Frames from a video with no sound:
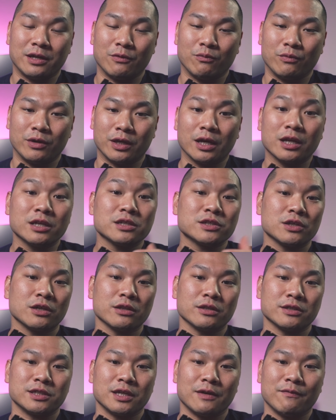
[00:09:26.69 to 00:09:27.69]
and we kind of saw
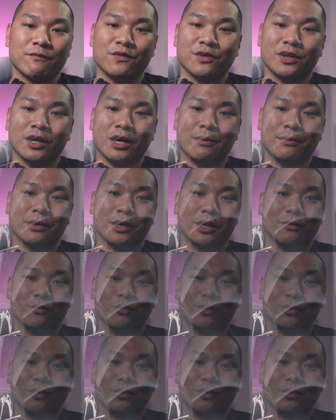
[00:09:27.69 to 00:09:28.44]
the same phenomenon